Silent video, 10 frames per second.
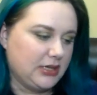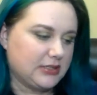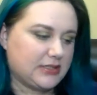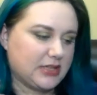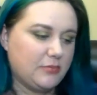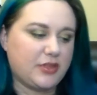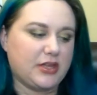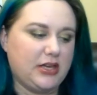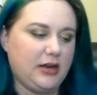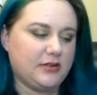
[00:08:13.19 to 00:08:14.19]
Because some
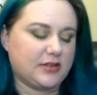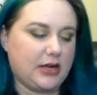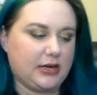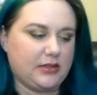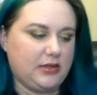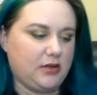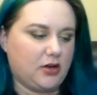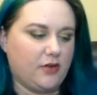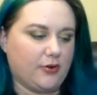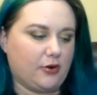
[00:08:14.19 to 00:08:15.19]
things like the
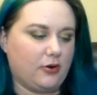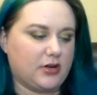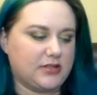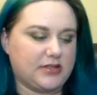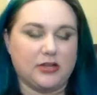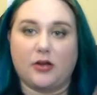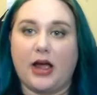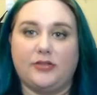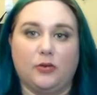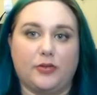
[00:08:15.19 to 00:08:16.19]
CoverGirl concealer,
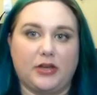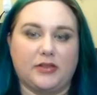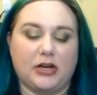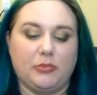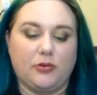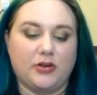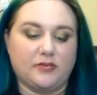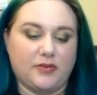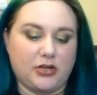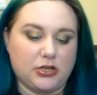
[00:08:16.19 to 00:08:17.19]
I don't think that I'm going
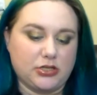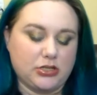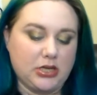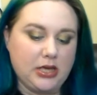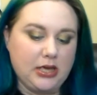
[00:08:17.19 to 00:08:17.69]
to finish.